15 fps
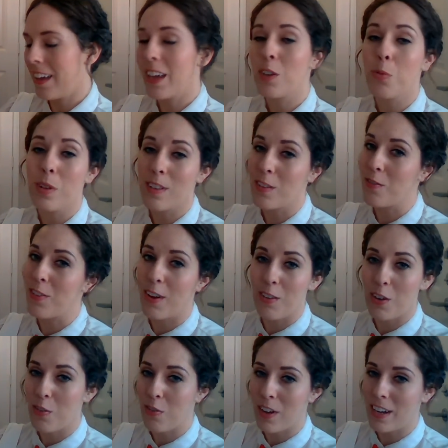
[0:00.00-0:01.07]
It was a
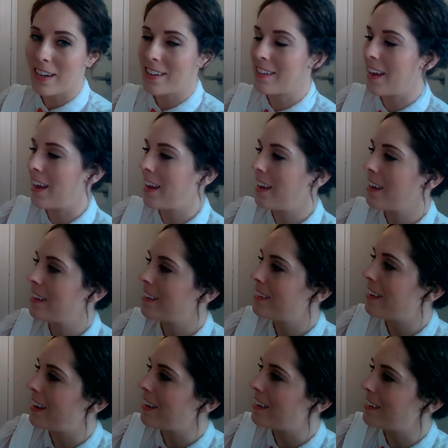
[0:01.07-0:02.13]
very fun
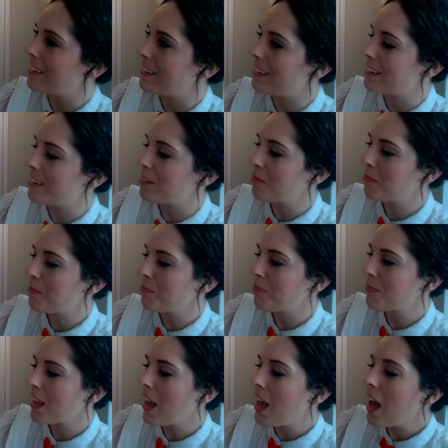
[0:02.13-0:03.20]
day indeed.
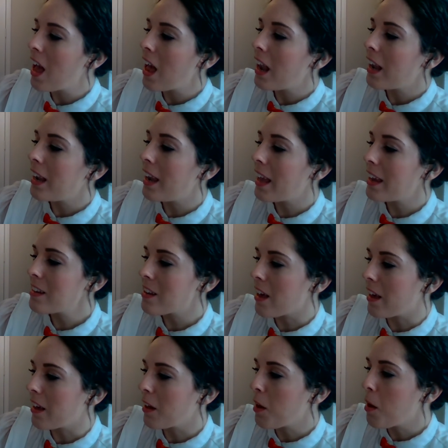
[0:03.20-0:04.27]

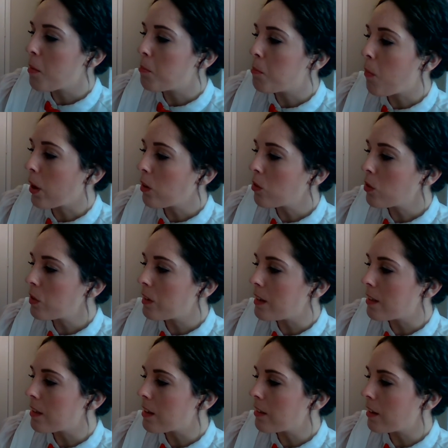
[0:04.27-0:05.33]
Later, Michael
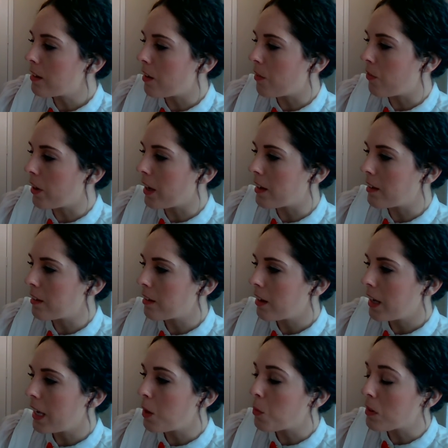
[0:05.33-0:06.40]
sees the certificate
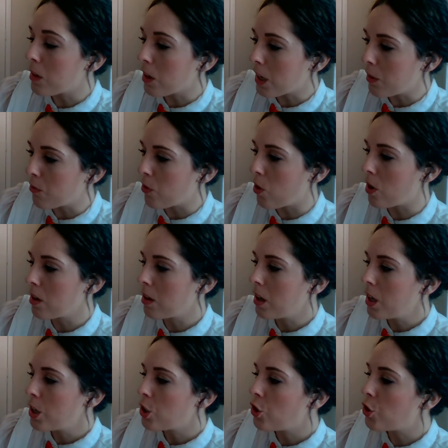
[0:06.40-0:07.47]
he was looking for.
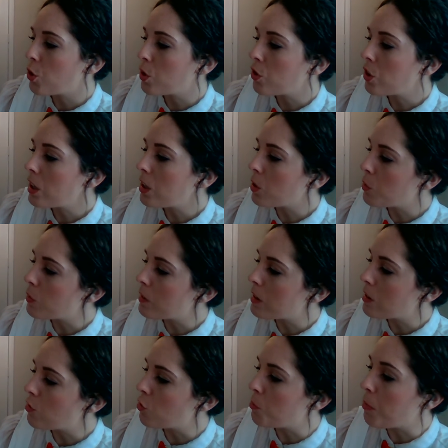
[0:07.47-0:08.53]
Georgie used
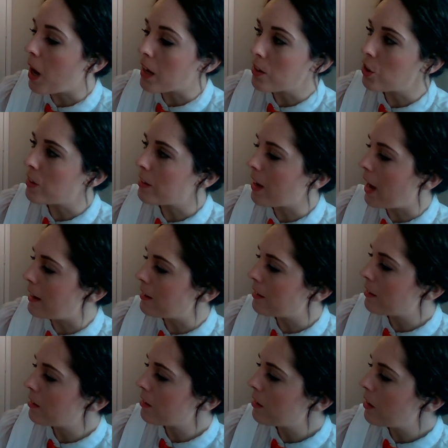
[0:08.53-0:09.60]
it to patch his
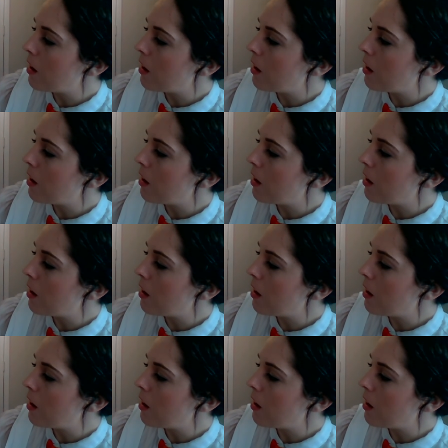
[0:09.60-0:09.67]
kite.